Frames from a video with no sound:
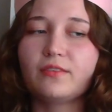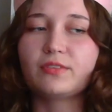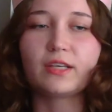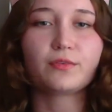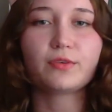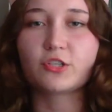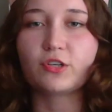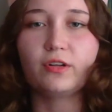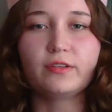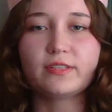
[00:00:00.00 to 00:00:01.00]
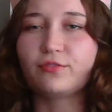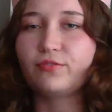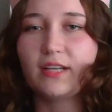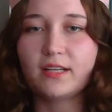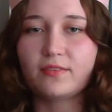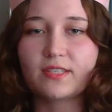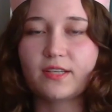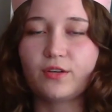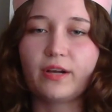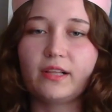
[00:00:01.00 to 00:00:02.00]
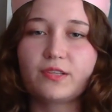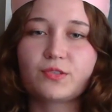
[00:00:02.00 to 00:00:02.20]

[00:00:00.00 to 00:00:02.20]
of the original, definitive Cinderella